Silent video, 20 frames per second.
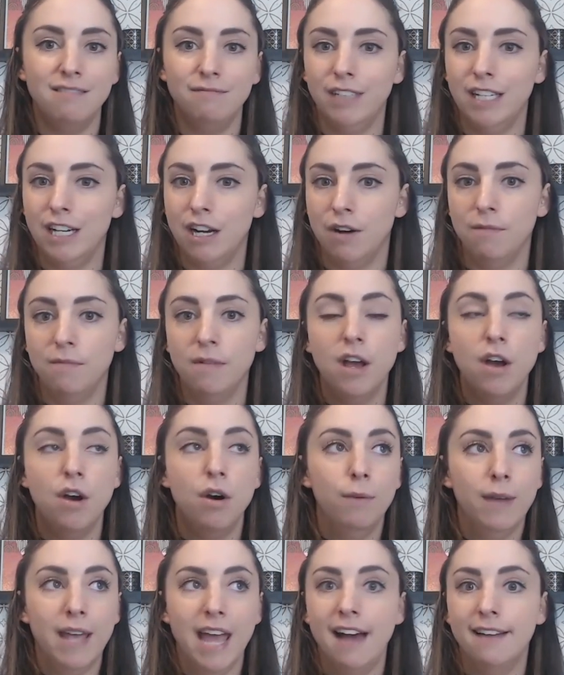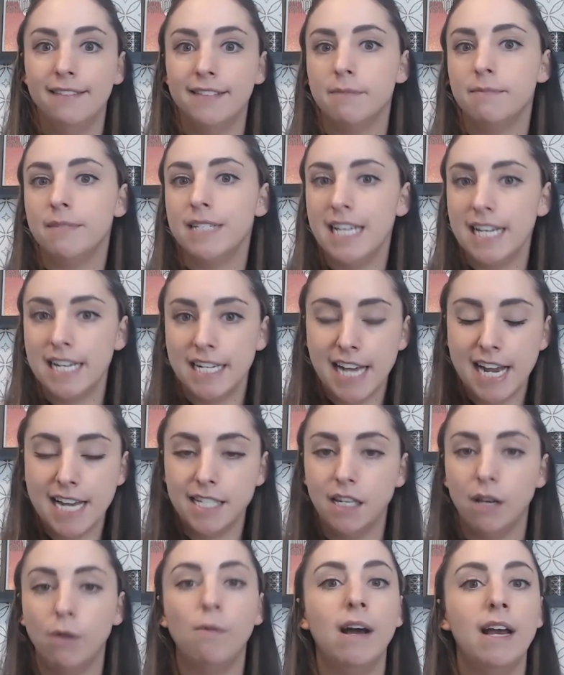we have some
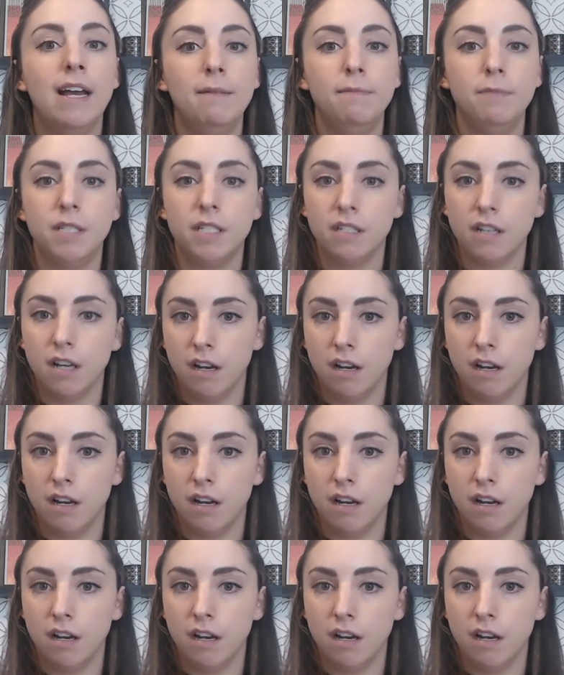sanitizing wipes